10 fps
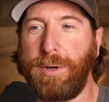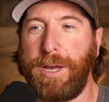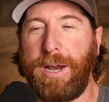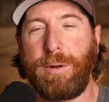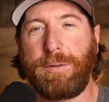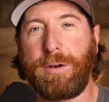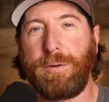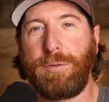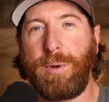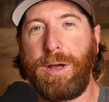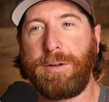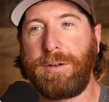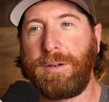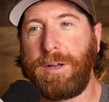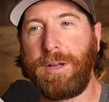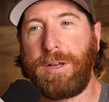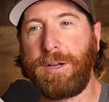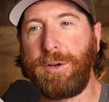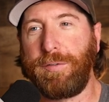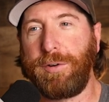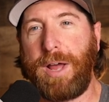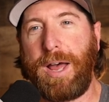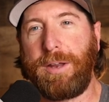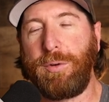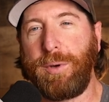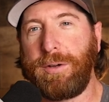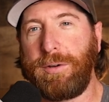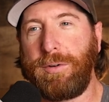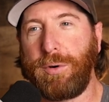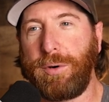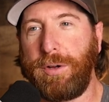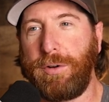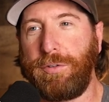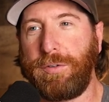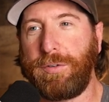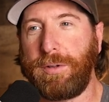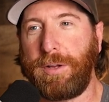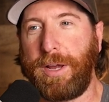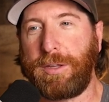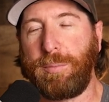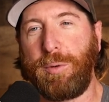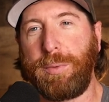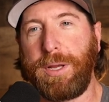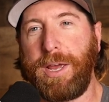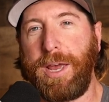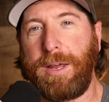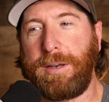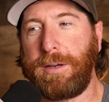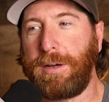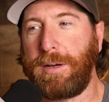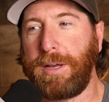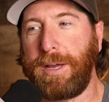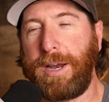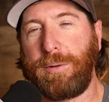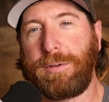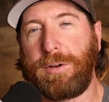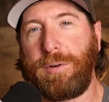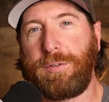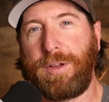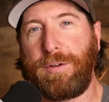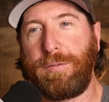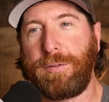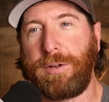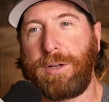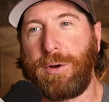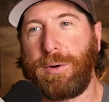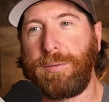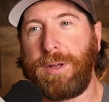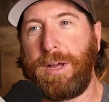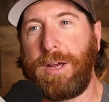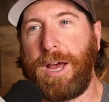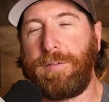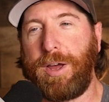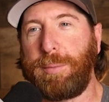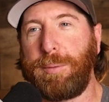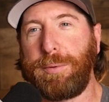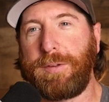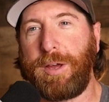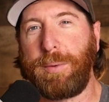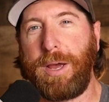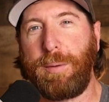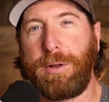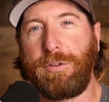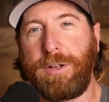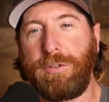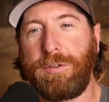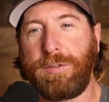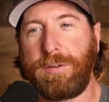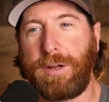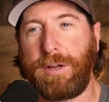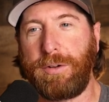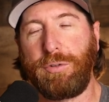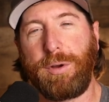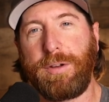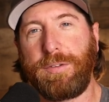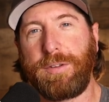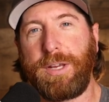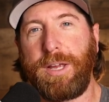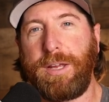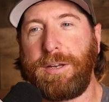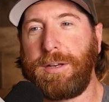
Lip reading: get out there as well. And, if you're not in New England, or you just at the moment can't get out there yourself, I've had people tell me how much they just enjoy listening in,